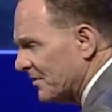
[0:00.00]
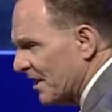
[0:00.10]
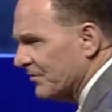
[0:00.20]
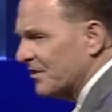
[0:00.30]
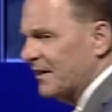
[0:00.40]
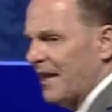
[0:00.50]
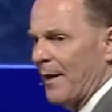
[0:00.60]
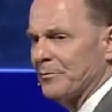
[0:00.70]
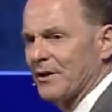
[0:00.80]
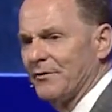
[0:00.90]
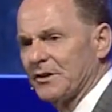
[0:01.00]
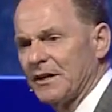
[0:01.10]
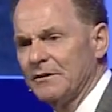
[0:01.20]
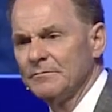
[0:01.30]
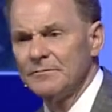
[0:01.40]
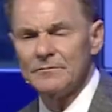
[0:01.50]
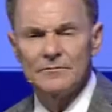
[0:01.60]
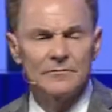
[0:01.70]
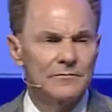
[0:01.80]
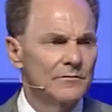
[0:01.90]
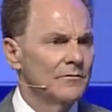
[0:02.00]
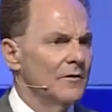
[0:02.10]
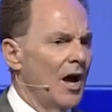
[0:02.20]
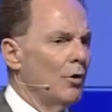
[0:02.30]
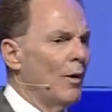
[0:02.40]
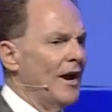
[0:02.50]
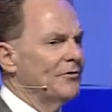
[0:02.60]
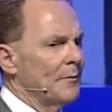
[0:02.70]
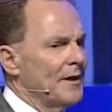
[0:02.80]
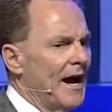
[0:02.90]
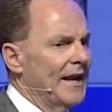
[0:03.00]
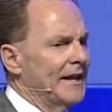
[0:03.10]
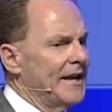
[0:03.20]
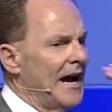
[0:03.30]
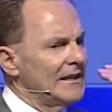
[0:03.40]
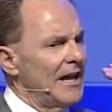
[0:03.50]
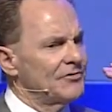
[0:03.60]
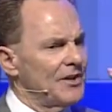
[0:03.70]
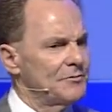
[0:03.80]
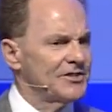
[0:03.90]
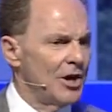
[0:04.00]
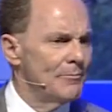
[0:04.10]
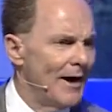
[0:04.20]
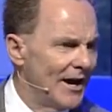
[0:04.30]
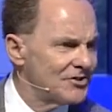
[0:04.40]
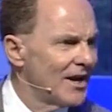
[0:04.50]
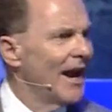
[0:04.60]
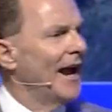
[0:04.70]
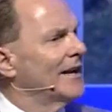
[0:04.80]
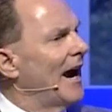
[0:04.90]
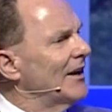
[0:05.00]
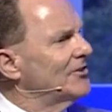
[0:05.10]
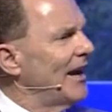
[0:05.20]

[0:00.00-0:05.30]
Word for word: themselves in captivity away from God. And God loves them so much, and God